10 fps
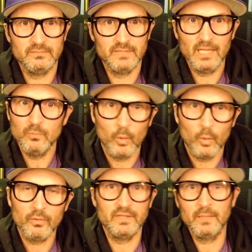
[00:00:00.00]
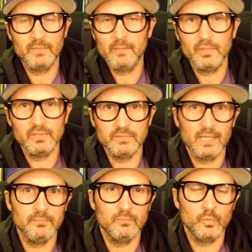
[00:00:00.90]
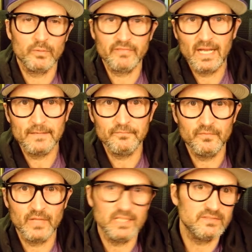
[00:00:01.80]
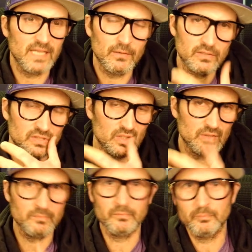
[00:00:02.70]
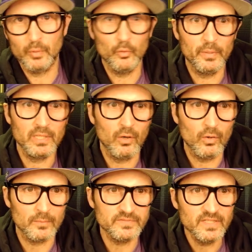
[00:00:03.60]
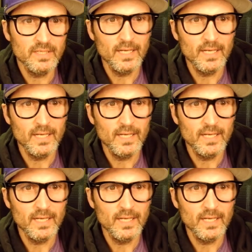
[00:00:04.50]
they weren't. They were kind of phased out into bullpen arms.